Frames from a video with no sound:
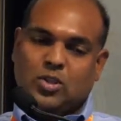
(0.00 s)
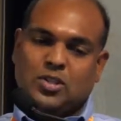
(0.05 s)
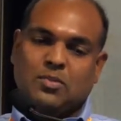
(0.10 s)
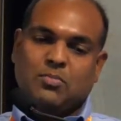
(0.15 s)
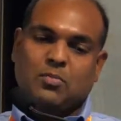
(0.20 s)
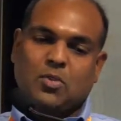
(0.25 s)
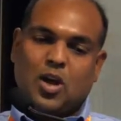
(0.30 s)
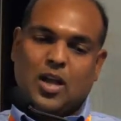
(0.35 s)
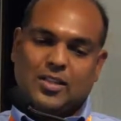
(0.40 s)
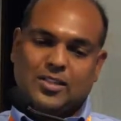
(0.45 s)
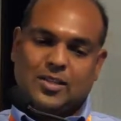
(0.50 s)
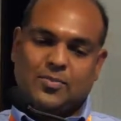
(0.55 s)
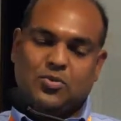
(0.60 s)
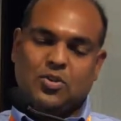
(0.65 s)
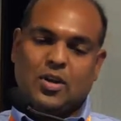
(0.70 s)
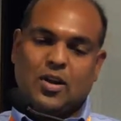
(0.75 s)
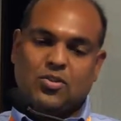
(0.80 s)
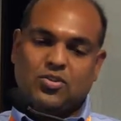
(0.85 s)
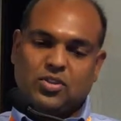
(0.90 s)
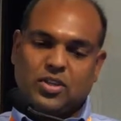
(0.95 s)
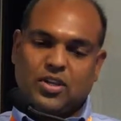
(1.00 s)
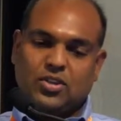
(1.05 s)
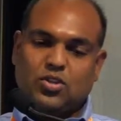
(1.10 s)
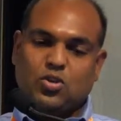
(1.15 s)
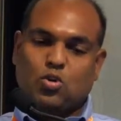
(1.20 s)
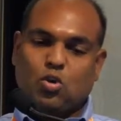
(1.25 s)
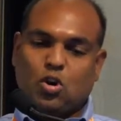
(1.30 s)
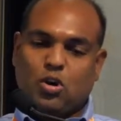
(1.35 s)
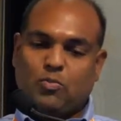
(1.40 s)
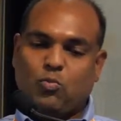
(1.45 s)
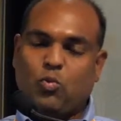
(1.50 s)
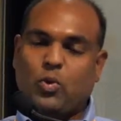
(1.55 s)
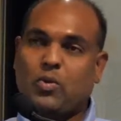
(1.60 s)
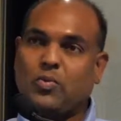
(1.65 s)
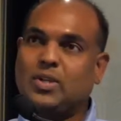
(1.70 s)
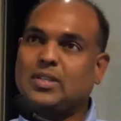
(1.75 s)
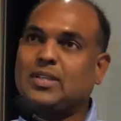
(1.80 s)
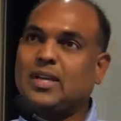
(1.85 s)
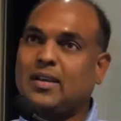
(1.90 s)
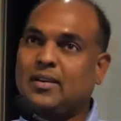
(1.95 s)
some concepts around CS Storm where
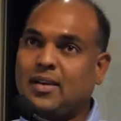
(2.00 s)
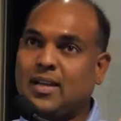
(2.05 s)
we said,